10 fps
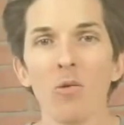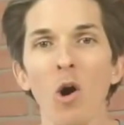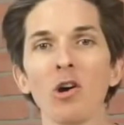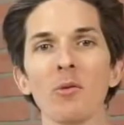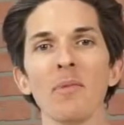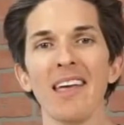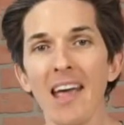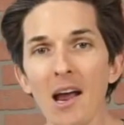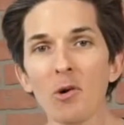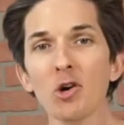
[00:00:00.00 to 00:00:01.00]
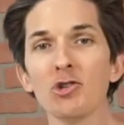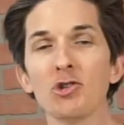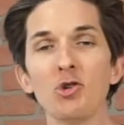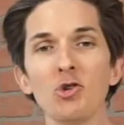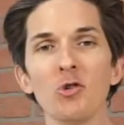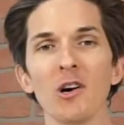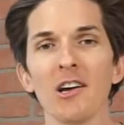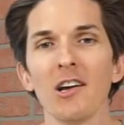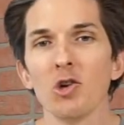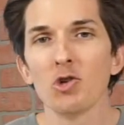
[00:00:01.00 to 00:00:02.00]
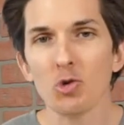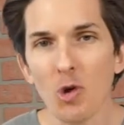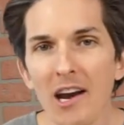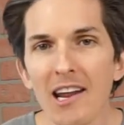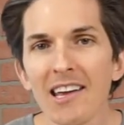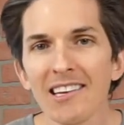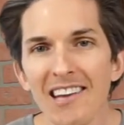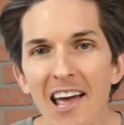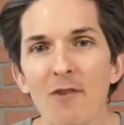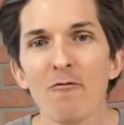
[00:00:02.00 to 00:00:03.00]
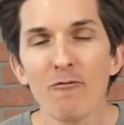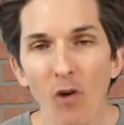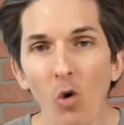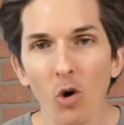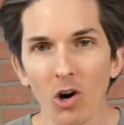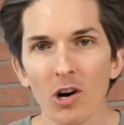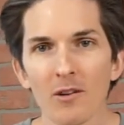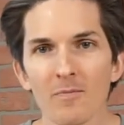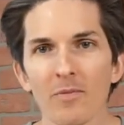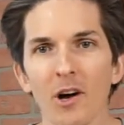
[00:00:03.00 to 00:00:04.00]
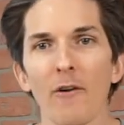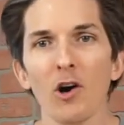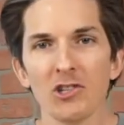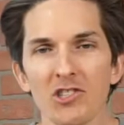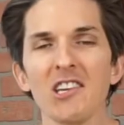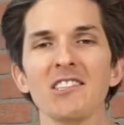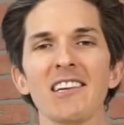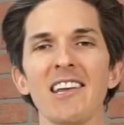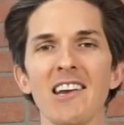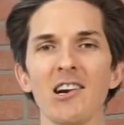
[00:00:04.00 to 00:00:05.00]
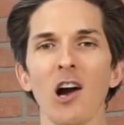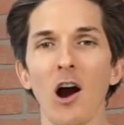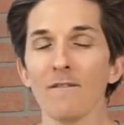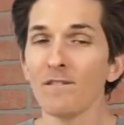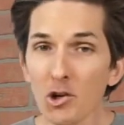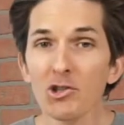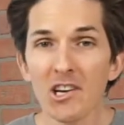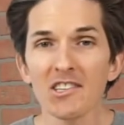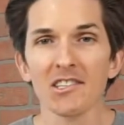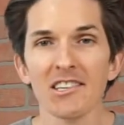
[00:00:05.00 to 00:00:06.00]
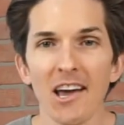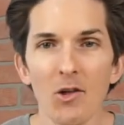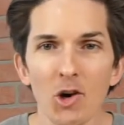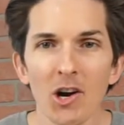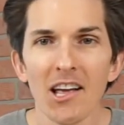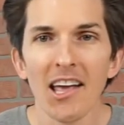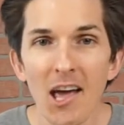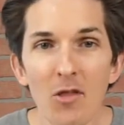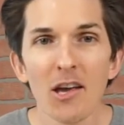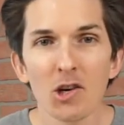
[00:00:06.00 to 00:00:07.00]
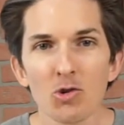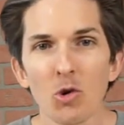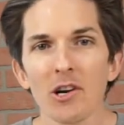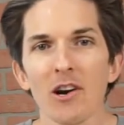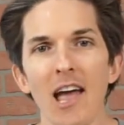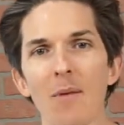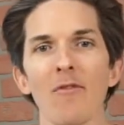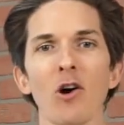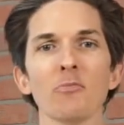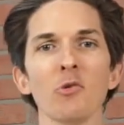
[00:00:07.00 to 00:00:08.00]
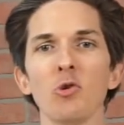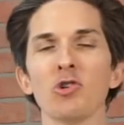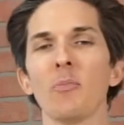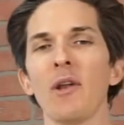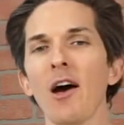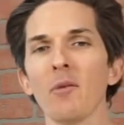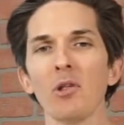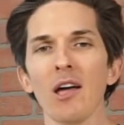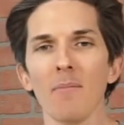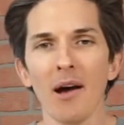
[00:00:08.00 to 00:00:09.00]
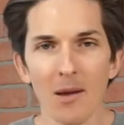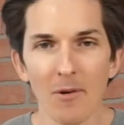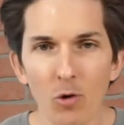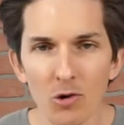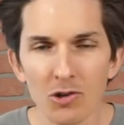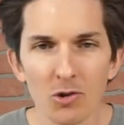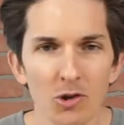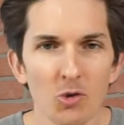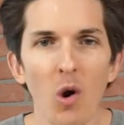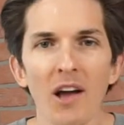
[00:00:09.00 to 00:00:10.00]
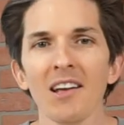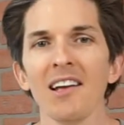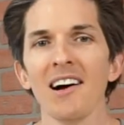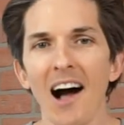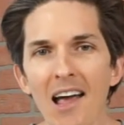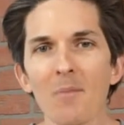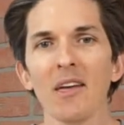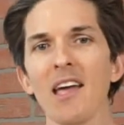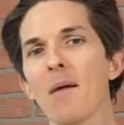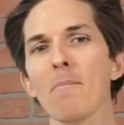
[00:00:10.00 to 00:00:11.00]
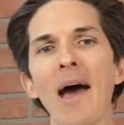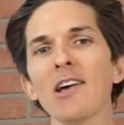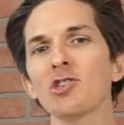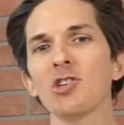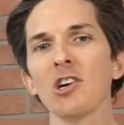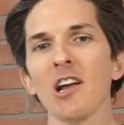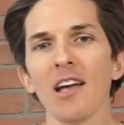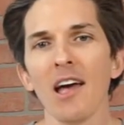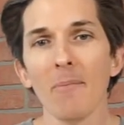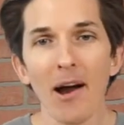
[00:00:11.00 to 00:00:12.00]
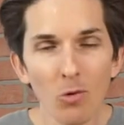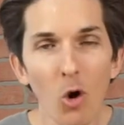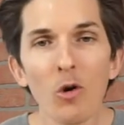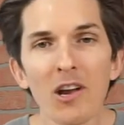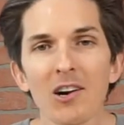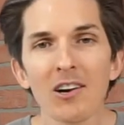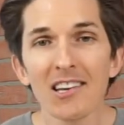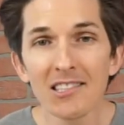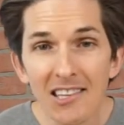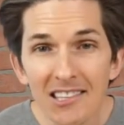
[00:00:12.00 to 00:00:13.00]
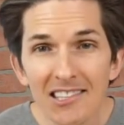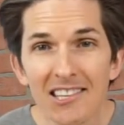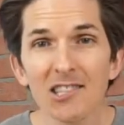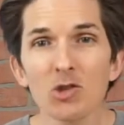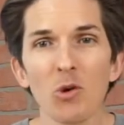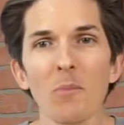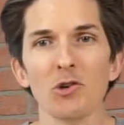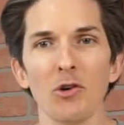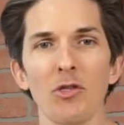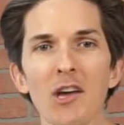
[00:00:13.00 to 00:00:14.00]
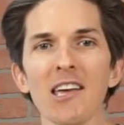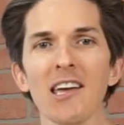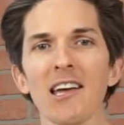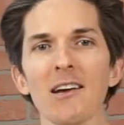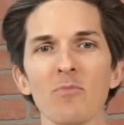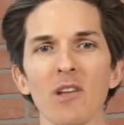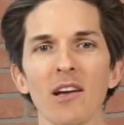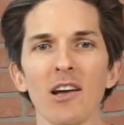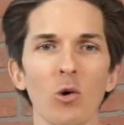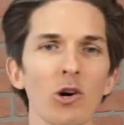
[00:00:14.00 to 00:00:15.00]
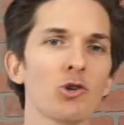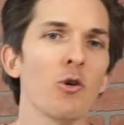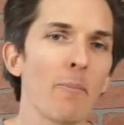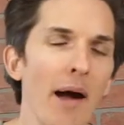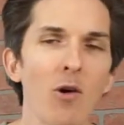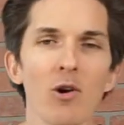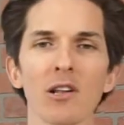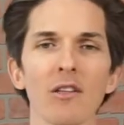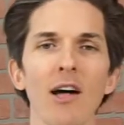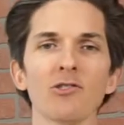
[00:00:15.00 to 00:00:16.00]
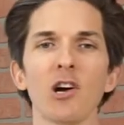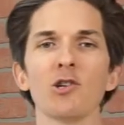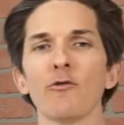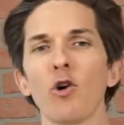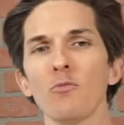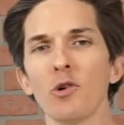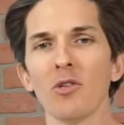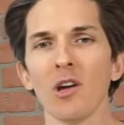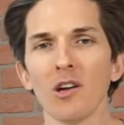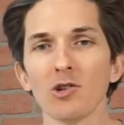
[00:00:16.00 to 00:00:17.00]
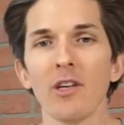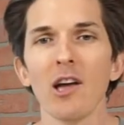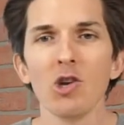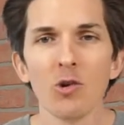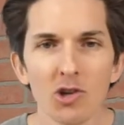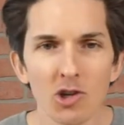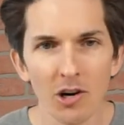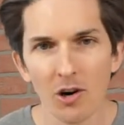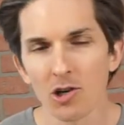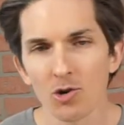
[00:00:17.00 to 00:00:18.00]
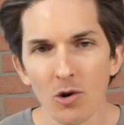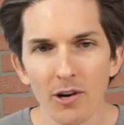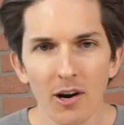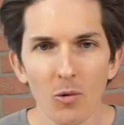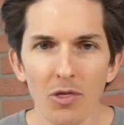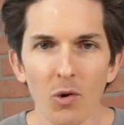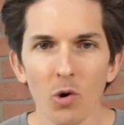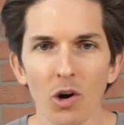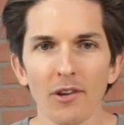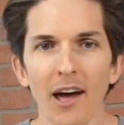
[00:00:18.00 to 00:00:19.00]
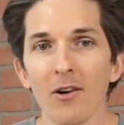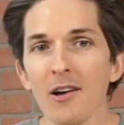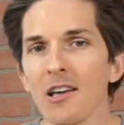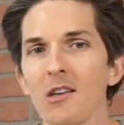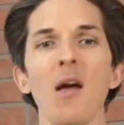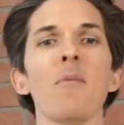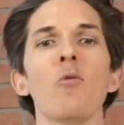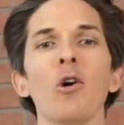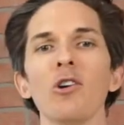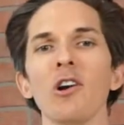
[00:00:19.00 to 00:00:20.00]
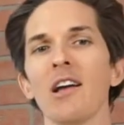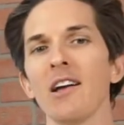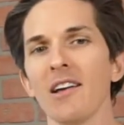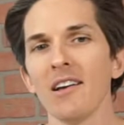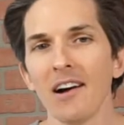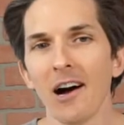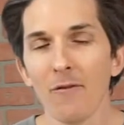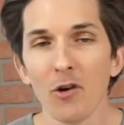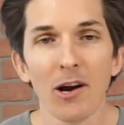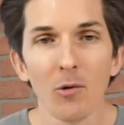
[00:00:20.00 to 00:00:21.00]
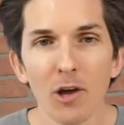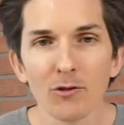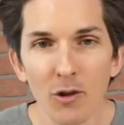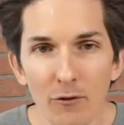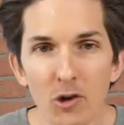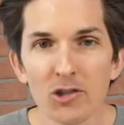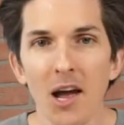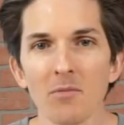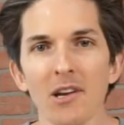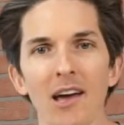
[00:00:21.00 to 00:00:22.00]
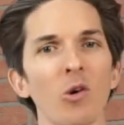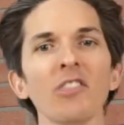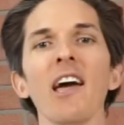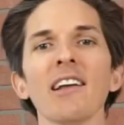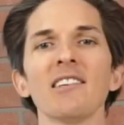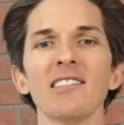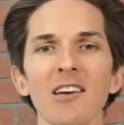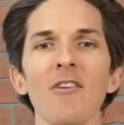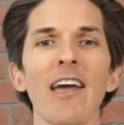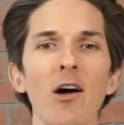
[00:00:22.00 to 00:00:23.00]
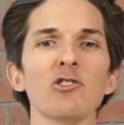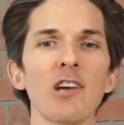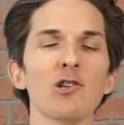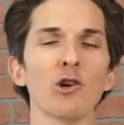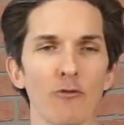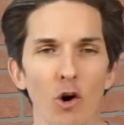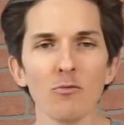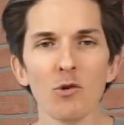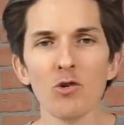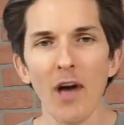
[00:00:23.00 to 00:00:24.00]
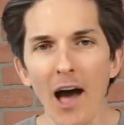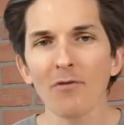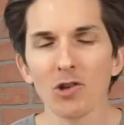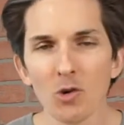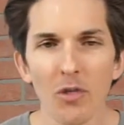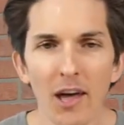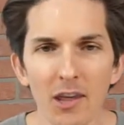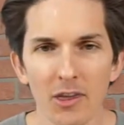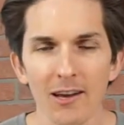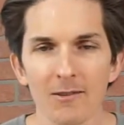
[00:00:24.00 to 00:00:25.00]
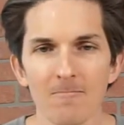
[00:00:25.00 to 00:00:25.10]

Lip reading: welcome gamers to training day 4 of our season here, our first season together in the extraordinary game of entrepreneurship and how to play it. My name, of course, is Chris White. I am the game master, and my role here is to disrupt your thinking in order to empower you to live outside your phone booth so that you can share your extraordinary with the world. Now, you may be wondering, if you're here with us for the first time today, what the heck does living outside your phone booth have to do with anything?